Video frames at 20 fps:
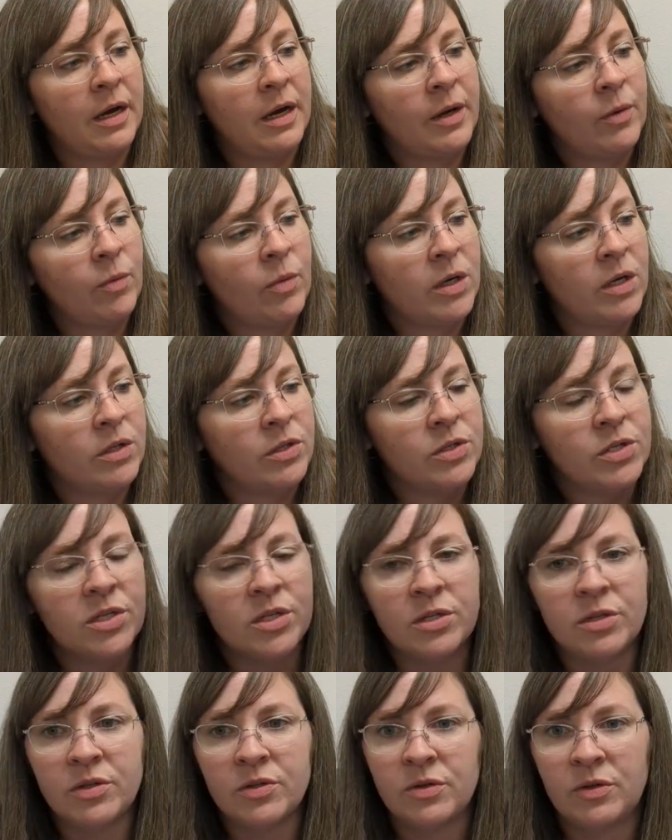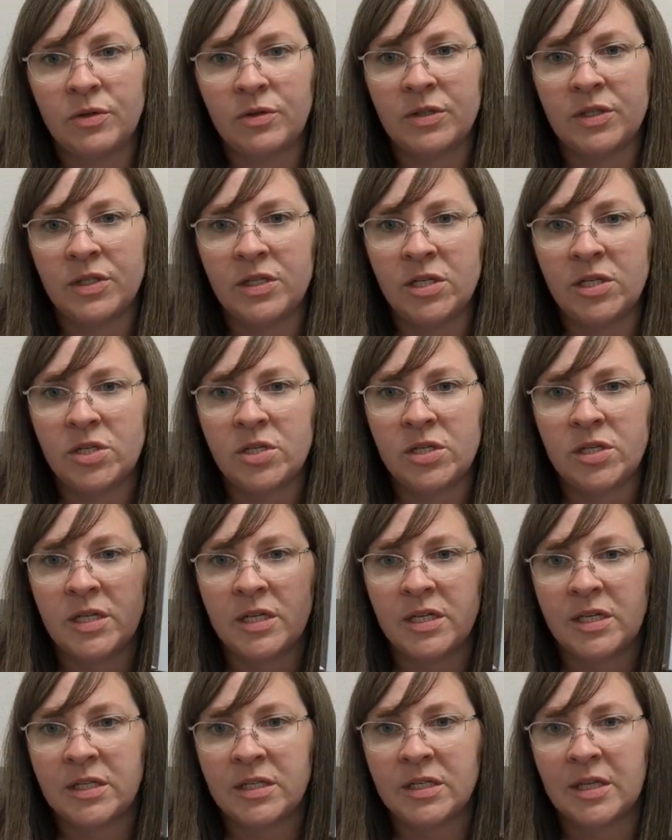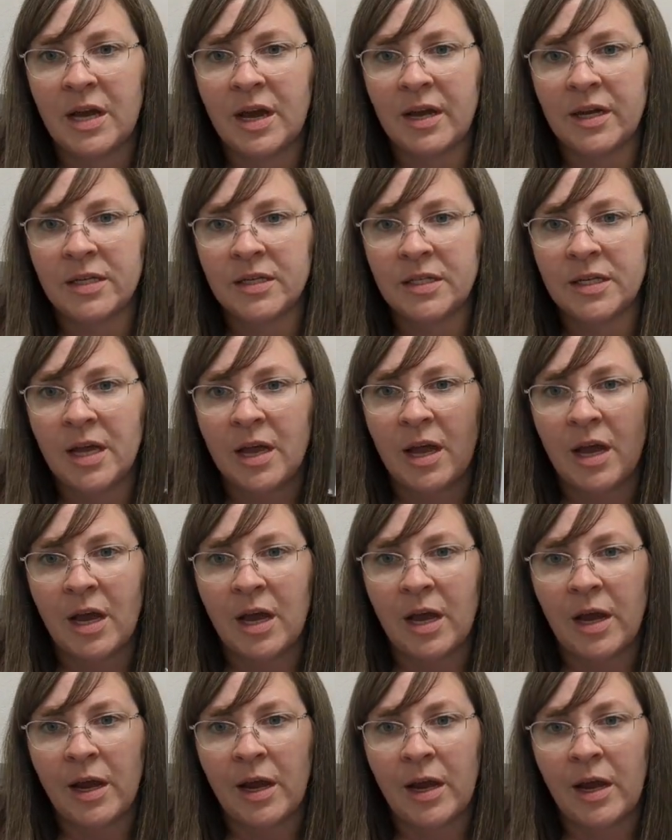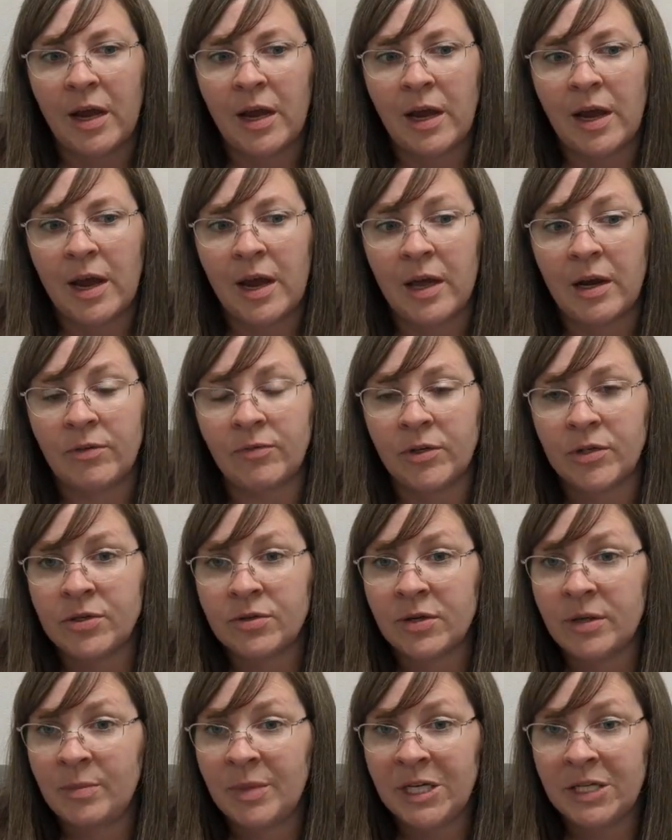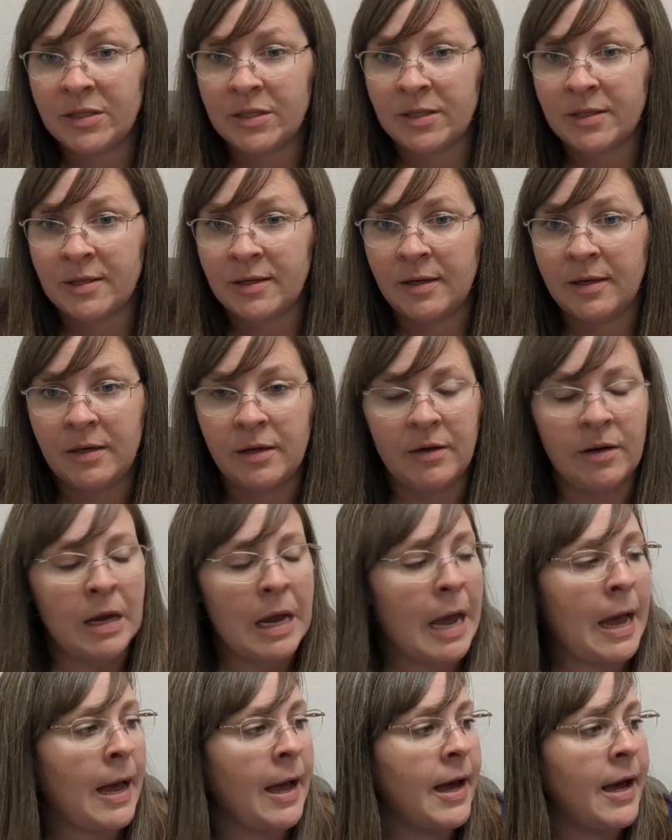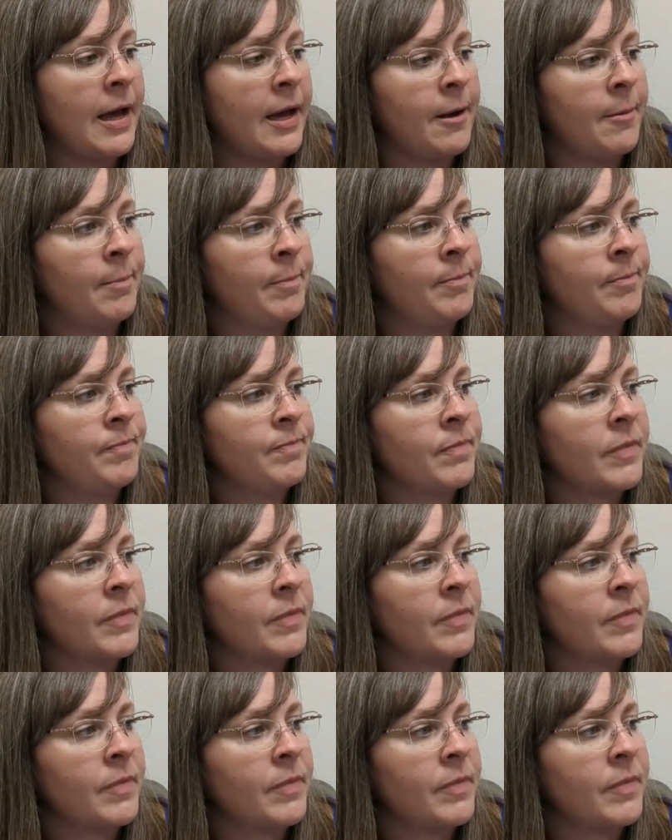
I want to stitch this as a anniversary piece um,